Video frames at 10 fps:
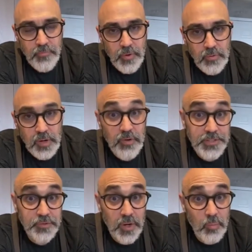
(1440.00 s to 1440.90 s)
for
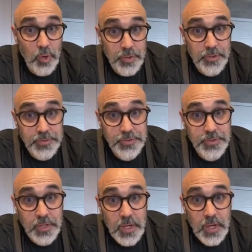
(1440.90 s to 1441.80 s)
restaurant workers
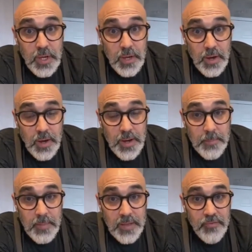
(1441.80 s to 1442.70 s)

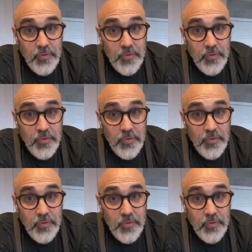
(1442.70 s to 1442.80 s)
and